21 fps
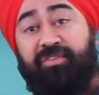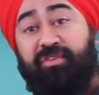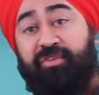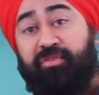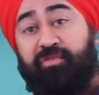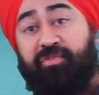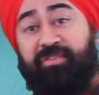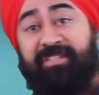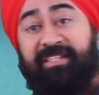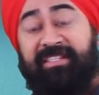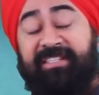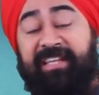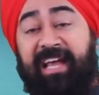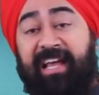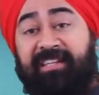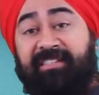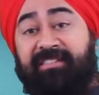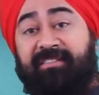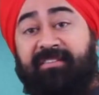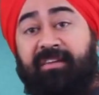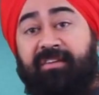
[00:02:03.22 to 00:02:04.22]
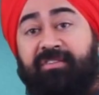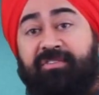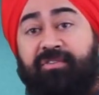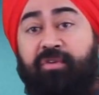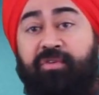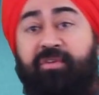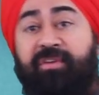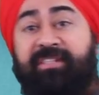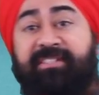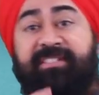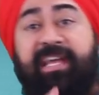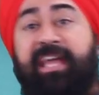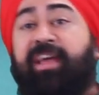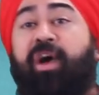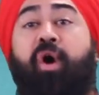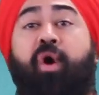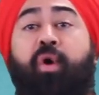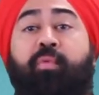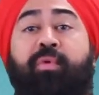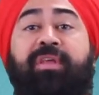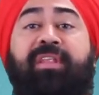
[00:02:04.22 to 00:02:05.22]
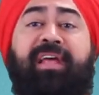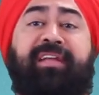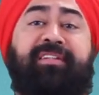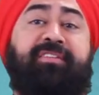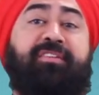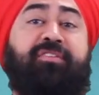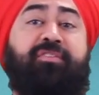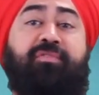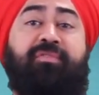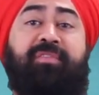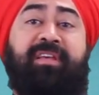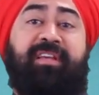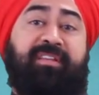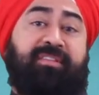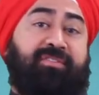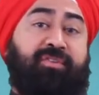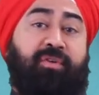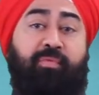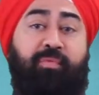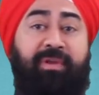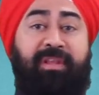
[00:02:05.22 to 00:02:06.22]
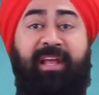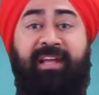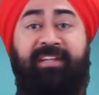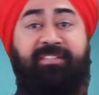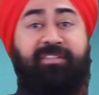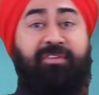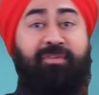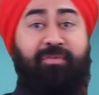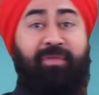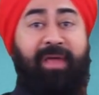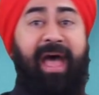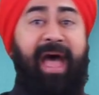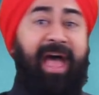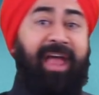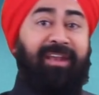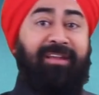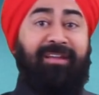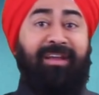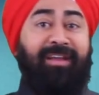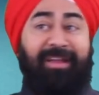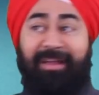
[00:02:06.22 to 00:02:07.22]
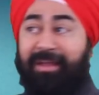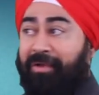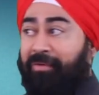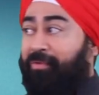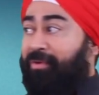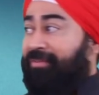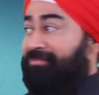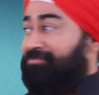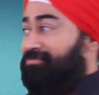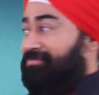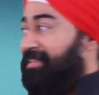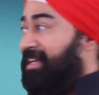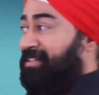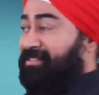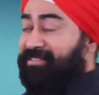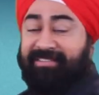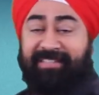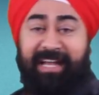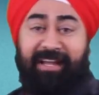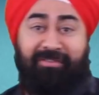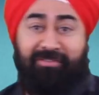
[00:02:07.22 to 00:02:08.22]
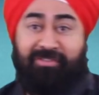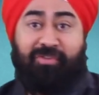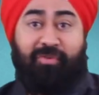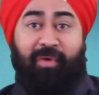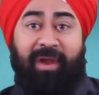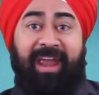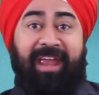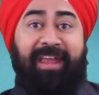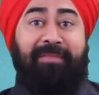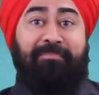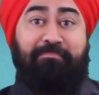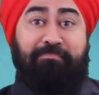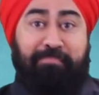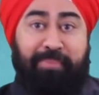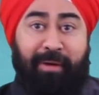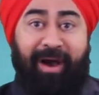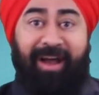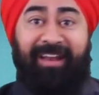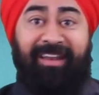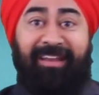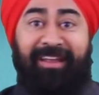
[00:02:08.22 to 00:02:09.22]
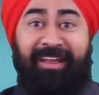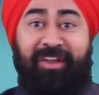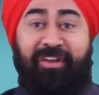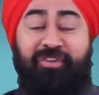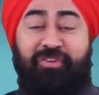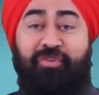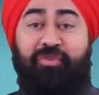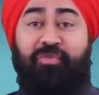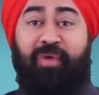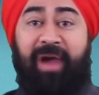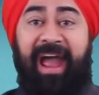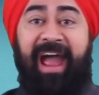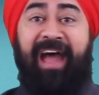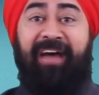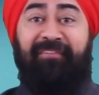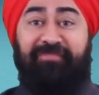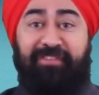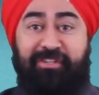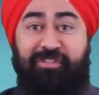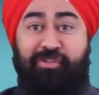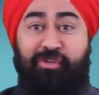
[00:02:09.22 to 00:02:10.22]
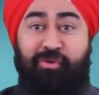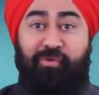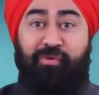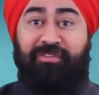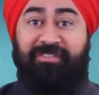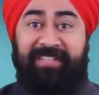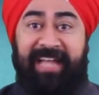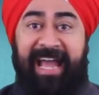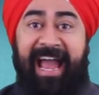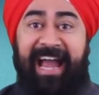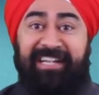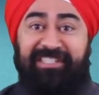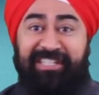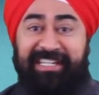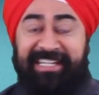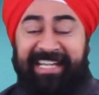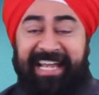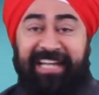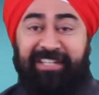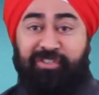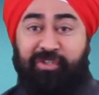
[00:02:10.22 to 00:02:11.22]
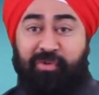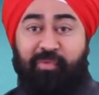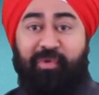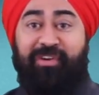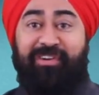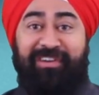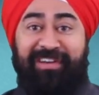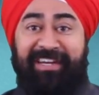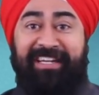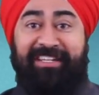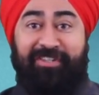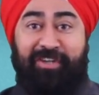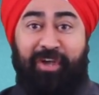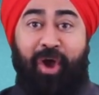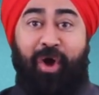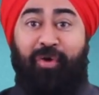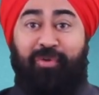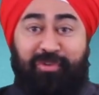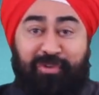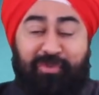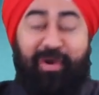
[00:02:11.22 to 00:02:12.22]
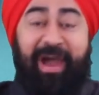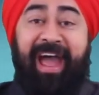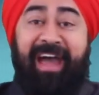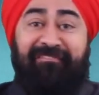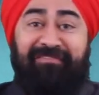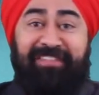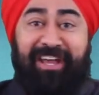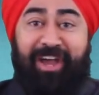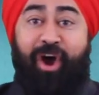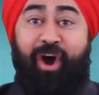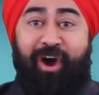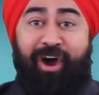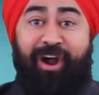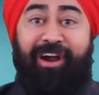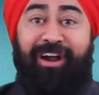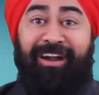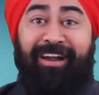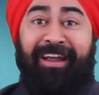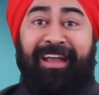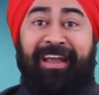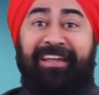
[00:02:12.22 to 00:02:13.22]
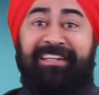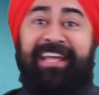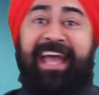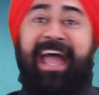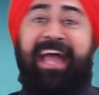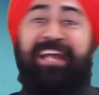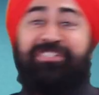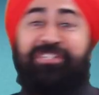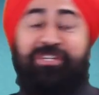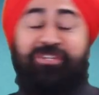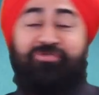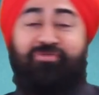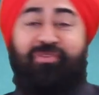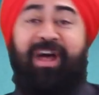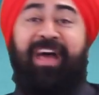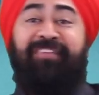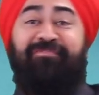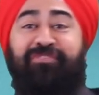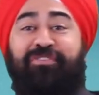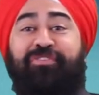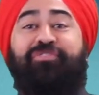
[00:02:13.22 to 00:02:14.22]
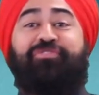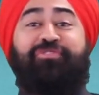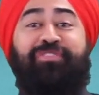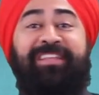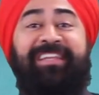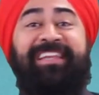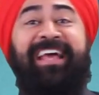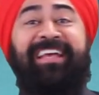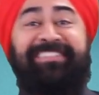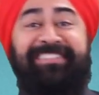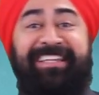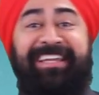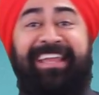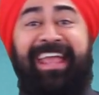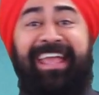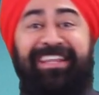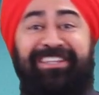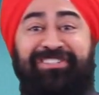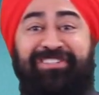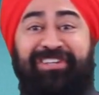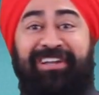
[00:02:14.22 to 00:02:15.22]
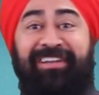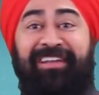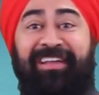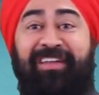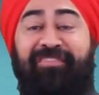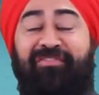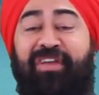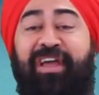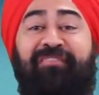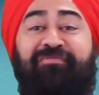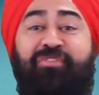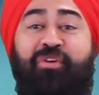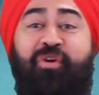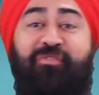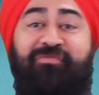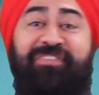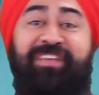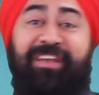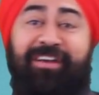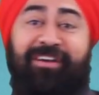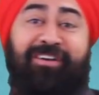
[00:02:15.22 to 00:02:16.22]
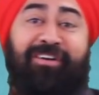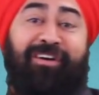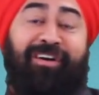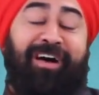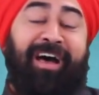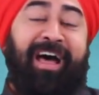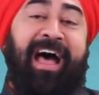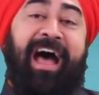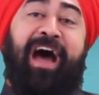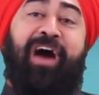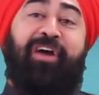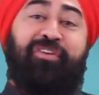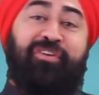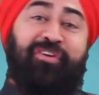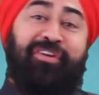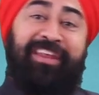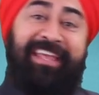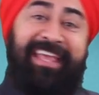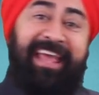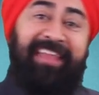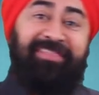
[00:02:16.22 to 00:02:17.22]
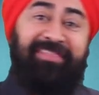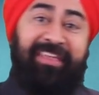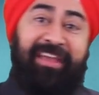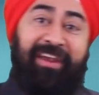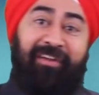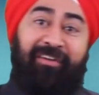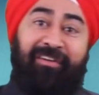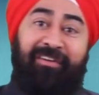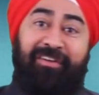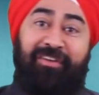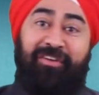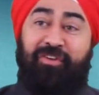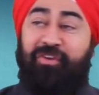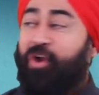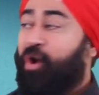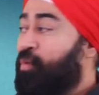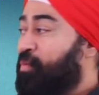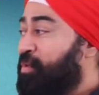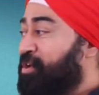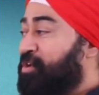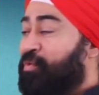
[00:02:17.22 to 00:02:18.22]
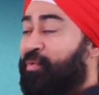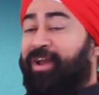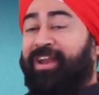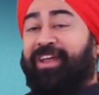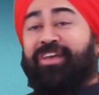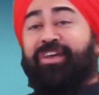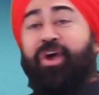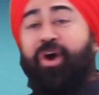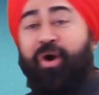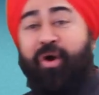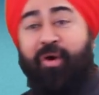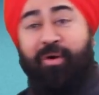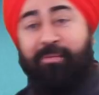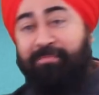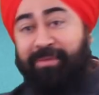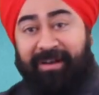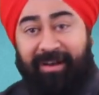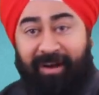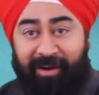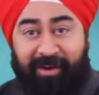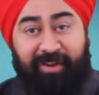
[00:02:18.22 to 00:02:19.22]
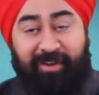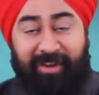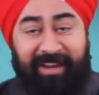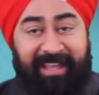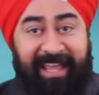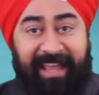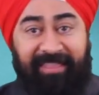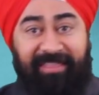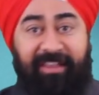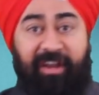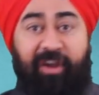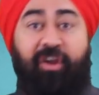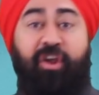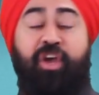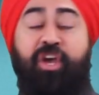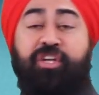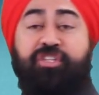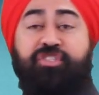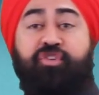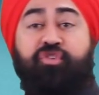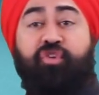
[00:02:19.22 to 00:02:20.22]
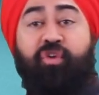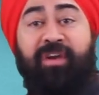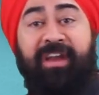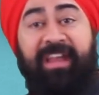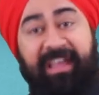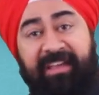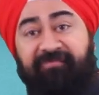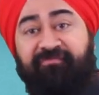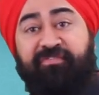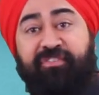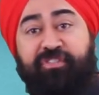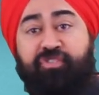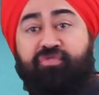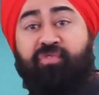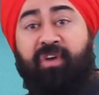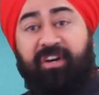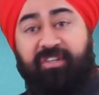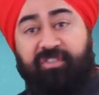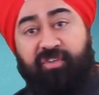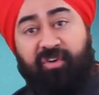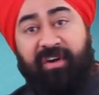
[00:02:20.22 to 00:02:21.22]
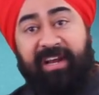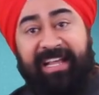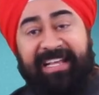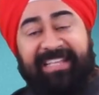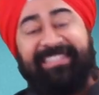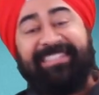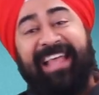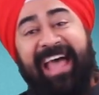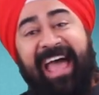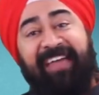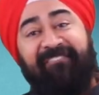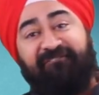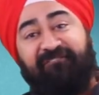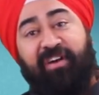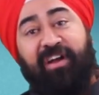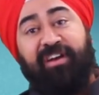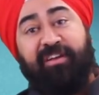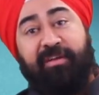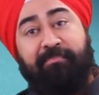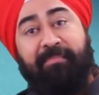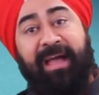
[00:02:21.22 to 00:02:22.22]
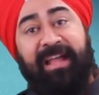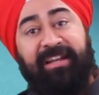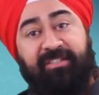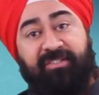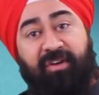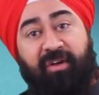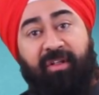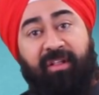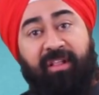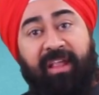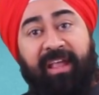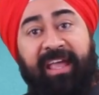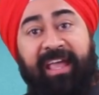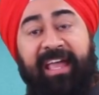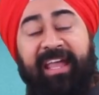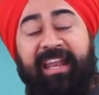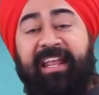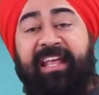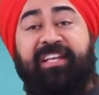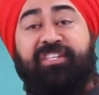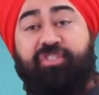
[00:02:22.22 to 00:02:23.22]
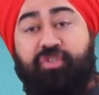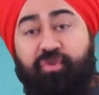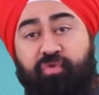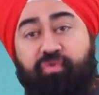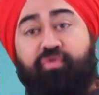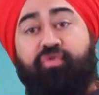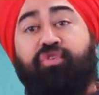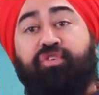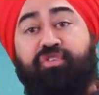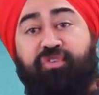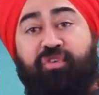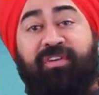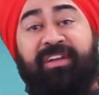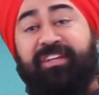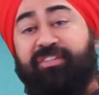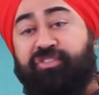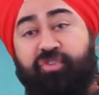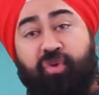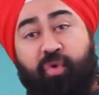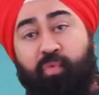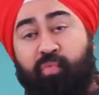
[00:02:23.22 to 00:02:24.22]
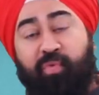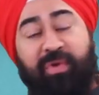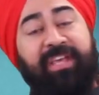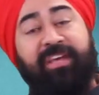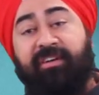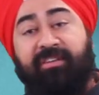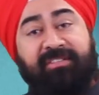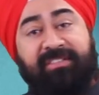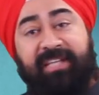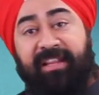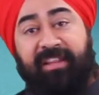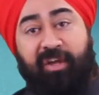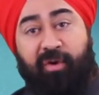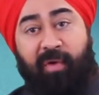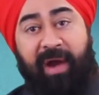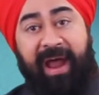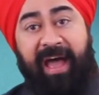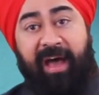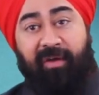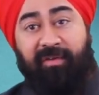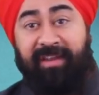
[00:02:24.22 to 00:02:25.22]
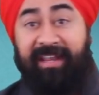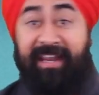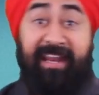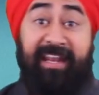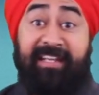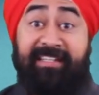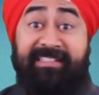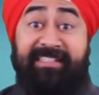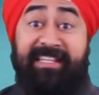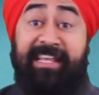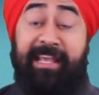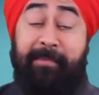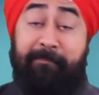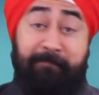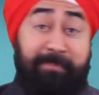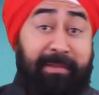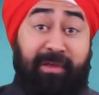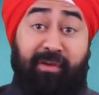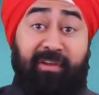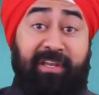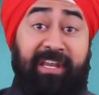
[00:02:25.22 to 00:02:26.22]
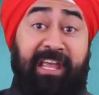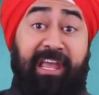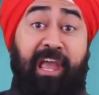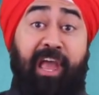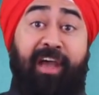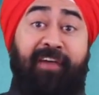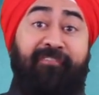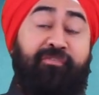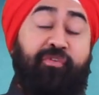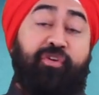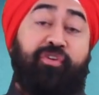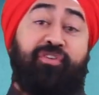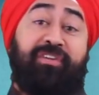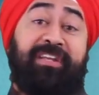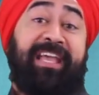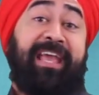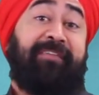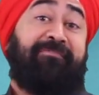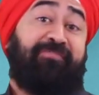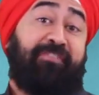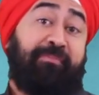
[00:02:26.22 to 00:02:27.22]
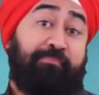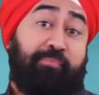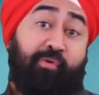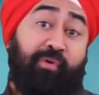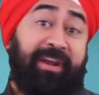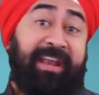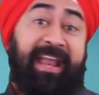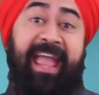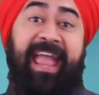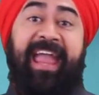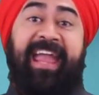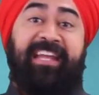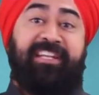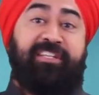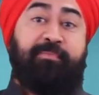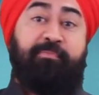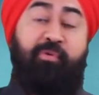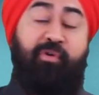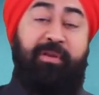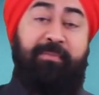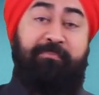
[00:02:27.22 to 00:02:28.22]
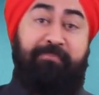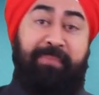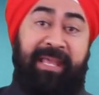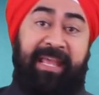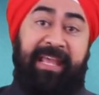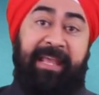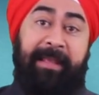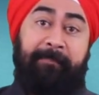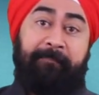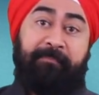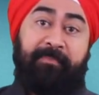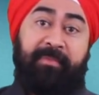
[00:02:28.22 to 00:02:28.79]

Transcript: to your success. So you can say, oh, we'd like to do this or we'd like to do that. Well, that sounds great, but do you have the tools to actually get you where you need to go? Do you have the car to actually drive you to the destination? If you have no vehicle, how are you going to get there? You know where you want to go, but are you going to get there? So your infrastructure is that fundamental. It is crucial. It is your wheels on the ground. It is the ability for you to get from point A to point B.